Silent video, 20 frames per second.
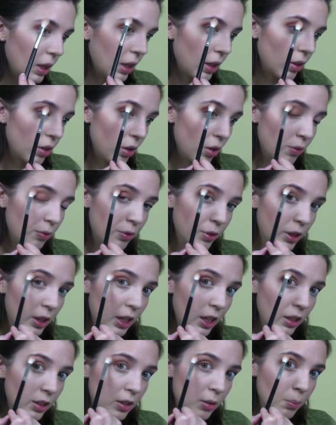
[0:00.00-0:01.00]
Don't
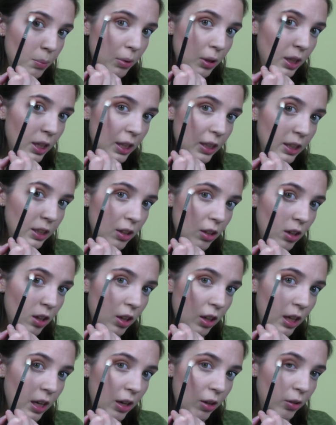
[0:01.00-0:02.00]
forget to blend it
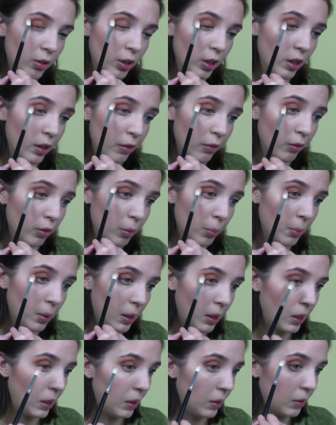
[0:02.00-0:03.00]
all out,
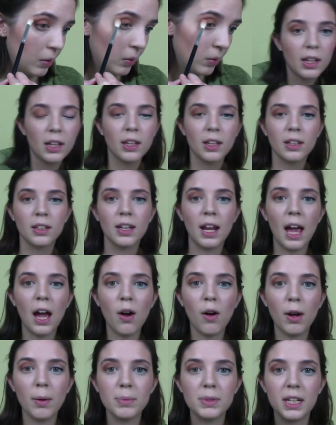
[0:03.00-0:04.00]
everybody. Now
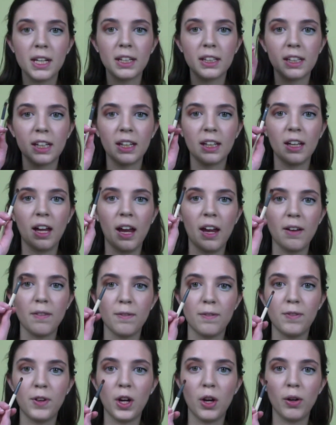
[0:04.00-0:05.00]
I'm taking a
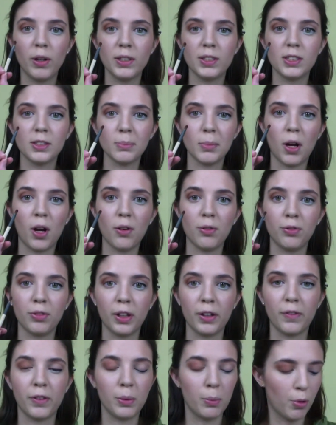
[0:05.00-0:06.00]
very small
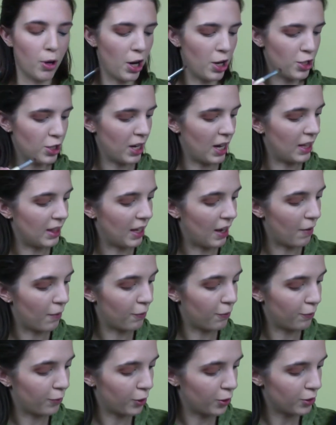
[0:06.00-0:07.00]
fluffy brush and that
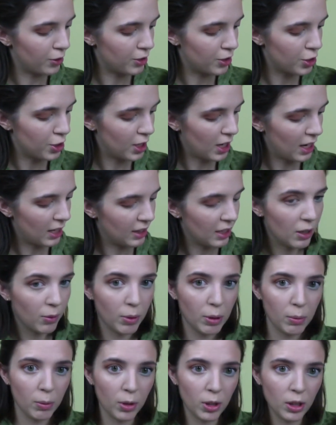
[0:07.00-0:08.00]
first shade that
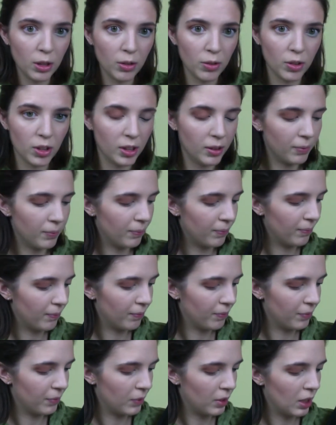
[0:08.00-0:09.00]
we were using,
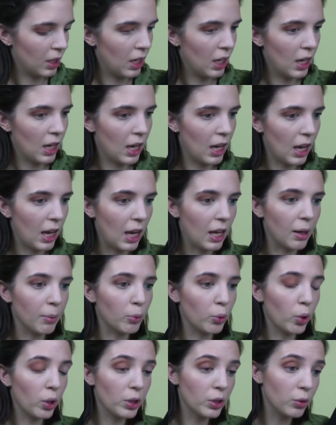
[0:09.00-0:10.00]
and I'm
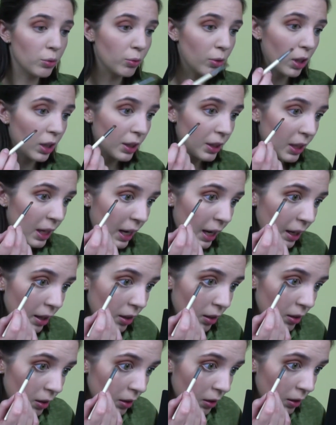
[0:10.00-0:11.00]
going to run that
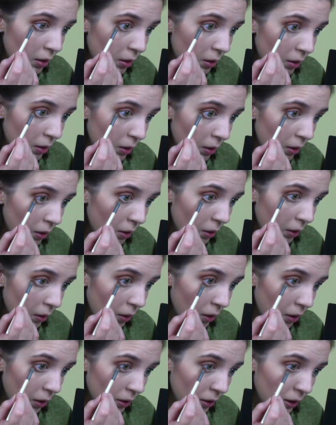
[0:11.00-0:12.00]

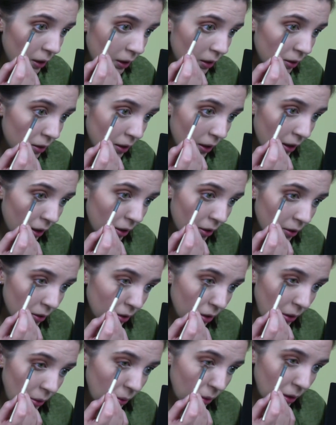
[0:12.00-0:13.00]
along the entire
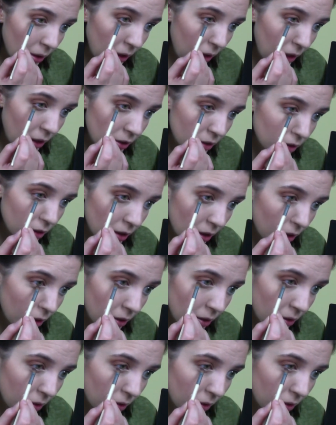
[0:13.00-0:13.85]
lower lash line.